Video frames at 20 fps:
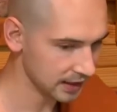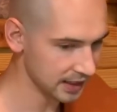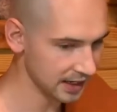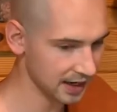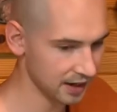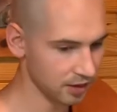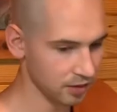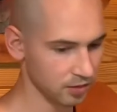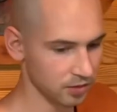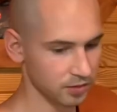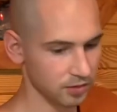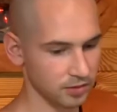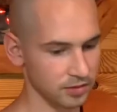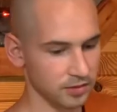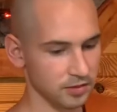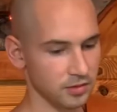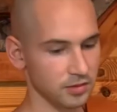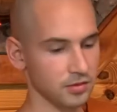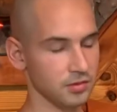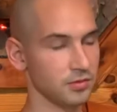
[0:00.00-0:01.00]
Now,
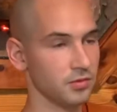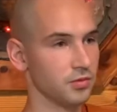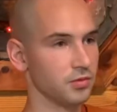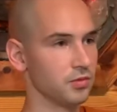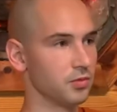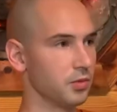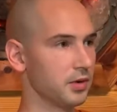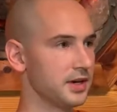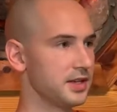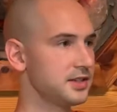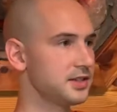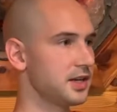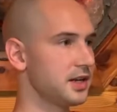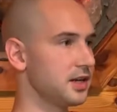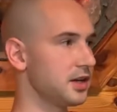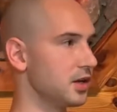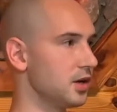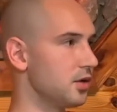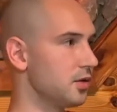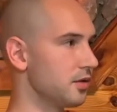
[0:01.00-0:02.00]
what he's going
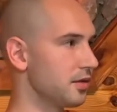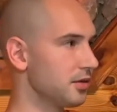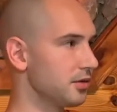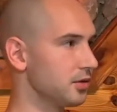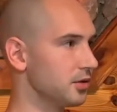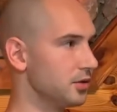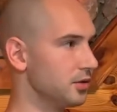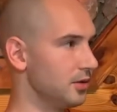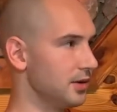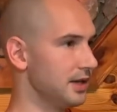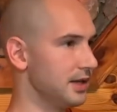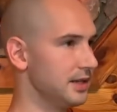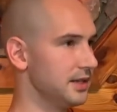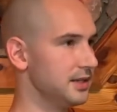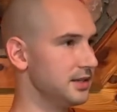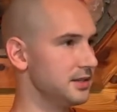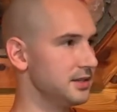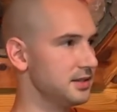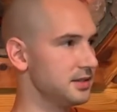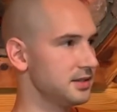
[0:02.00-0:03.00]
to go through
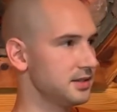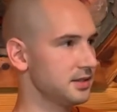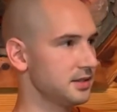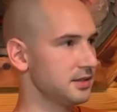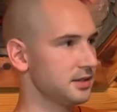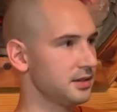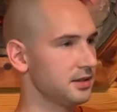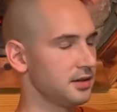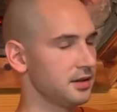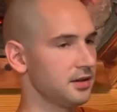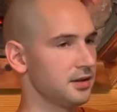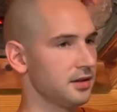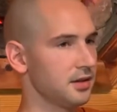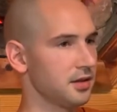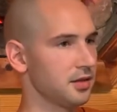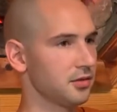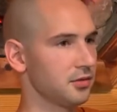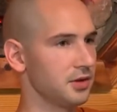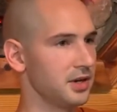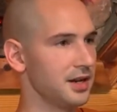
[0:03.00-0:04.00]
is
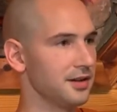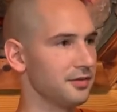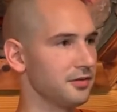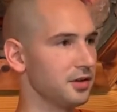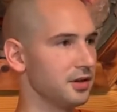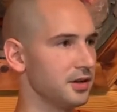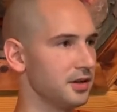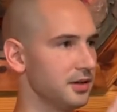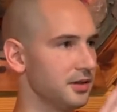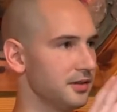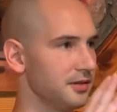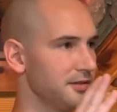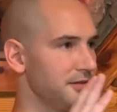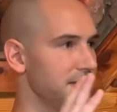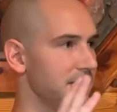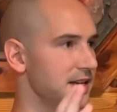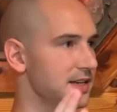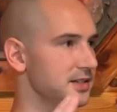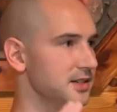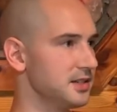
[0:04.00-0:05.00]
three different
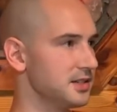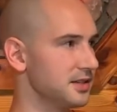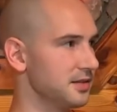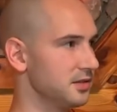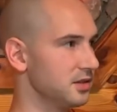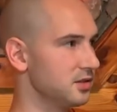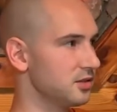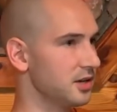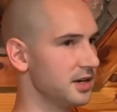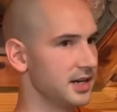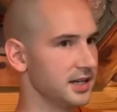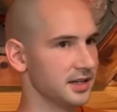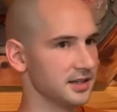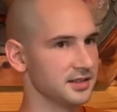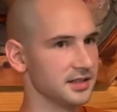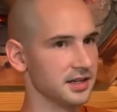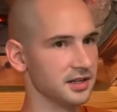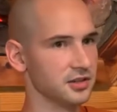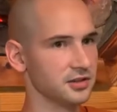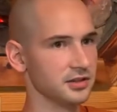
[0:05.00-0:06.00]
phases of the training,
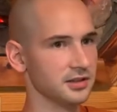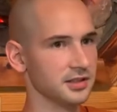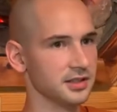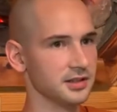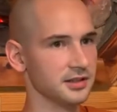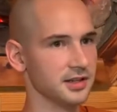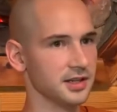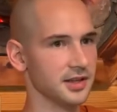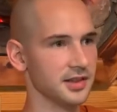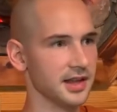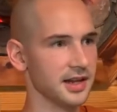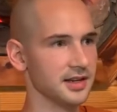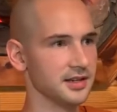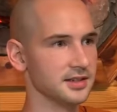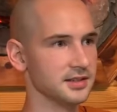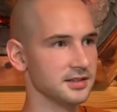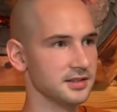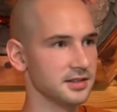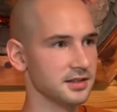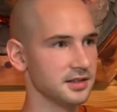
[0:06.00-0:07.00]
essentially, and that
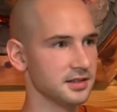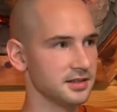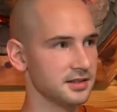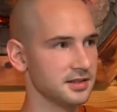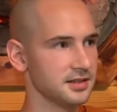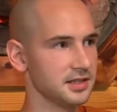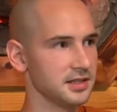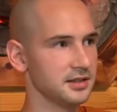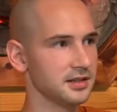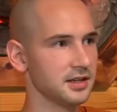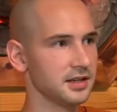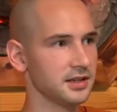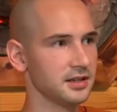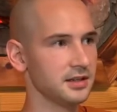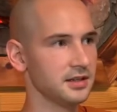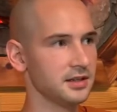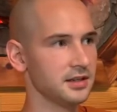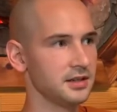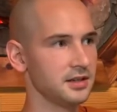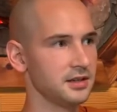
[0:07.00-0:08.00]
is sila,
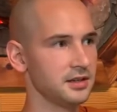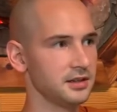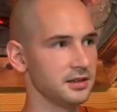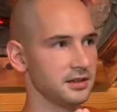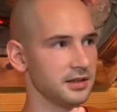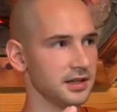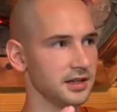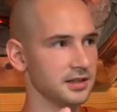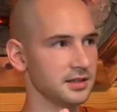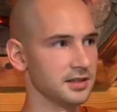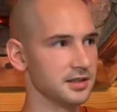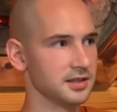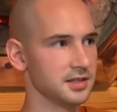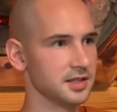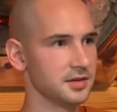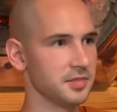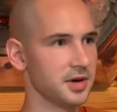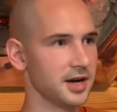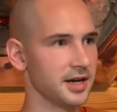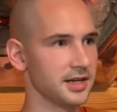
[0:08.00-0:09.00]
leading to
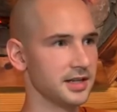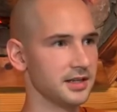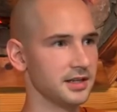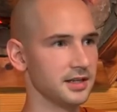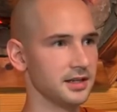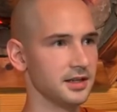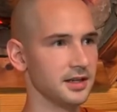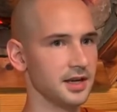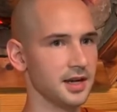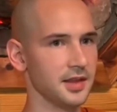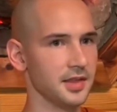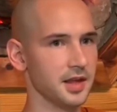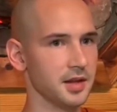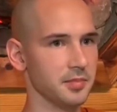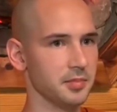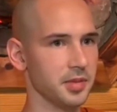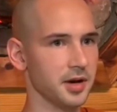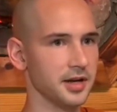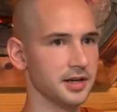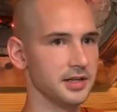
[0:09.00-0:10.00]
samadhi, and
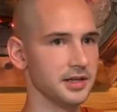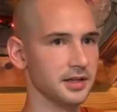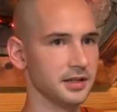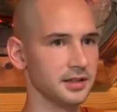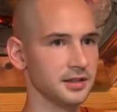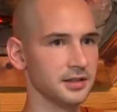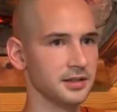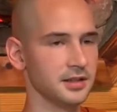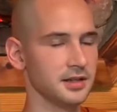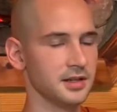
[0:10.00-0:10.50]
then panna.